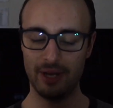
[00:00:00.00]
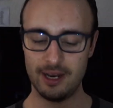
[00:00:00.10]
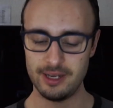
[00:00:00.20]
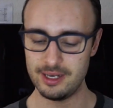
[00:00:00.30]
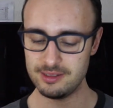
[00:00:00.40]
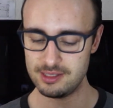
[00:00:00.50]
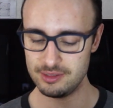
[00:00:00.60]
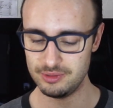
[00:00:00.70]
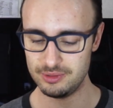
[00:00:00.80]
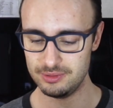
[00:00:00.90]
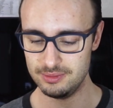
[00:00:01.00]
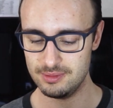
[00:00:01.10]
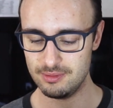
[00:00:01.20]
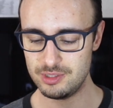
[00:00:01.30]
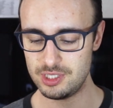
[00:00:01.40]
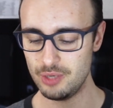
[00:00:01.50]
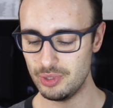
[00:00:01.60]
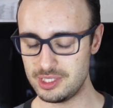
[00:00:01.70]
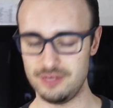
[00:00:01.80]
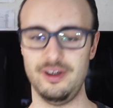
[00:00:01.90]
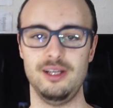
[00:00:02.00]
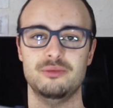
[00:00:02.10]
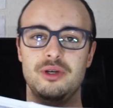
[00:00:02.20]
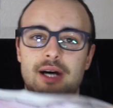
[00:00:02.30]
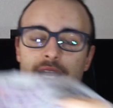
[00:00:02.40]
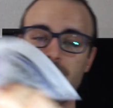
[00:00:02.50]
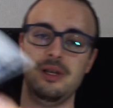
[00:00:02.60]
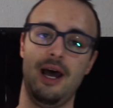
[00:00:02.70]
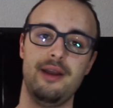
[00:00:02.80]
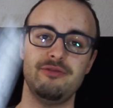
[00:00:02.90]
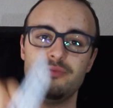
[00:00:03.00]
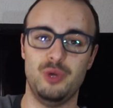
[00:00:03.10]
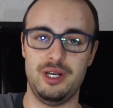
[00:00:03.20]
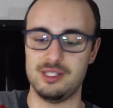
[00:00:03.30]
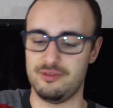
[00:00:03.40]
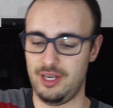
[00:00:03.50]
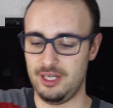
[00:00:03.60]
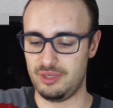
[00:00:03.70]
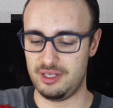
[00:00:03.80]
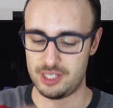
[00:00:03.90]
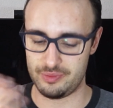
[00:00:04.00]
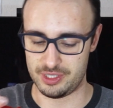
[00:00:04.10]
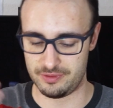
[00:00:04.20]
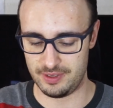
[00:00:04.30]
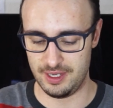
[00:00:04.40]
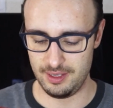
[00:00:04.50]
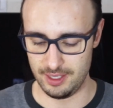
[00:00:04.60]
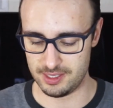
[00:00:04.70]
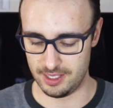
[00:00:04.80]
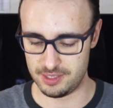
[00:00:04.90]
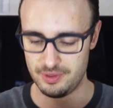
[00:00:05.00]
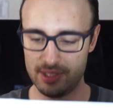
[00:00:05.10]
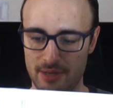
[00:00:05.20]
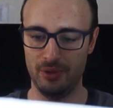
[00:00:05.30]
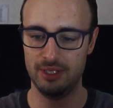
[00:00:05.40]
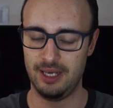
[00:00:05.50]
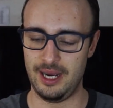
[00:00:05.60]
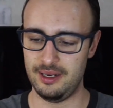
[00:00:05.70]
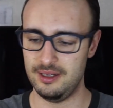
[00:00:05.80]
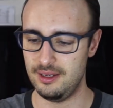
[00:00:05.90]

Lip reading: I needed to see what's available. I know a lot of what is available in terms of accessories and whatnot.